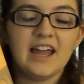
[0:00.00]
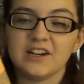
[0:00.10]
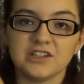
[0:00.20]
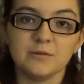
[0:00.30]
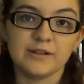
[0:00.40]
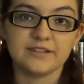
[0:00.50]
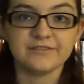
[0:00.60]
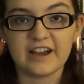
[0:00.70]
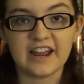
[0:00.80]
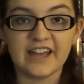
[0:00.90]
It actually wasn't
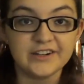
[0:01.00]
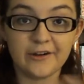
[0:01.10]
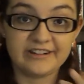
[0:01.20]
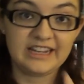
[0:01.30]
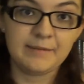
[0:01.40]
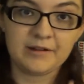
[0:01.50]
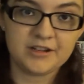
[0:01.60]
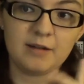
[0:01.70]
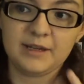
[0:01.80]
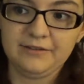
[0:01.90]
fine. I had no idea about
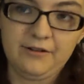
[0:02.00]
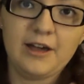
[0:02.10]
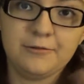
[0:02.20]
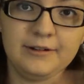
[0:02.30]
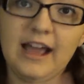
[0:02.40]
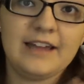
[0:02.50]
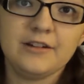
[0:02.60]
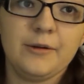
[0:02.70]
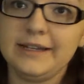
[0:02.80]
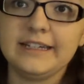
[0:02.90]
Dobby, Fred, I
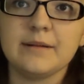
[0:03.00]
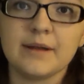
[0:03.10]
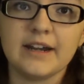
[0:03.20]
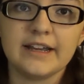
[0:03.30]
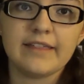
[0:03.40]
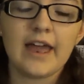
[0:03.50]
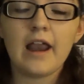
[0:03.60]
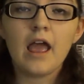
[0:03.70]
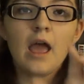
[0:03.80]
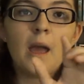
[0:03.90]
had no idea about any of that.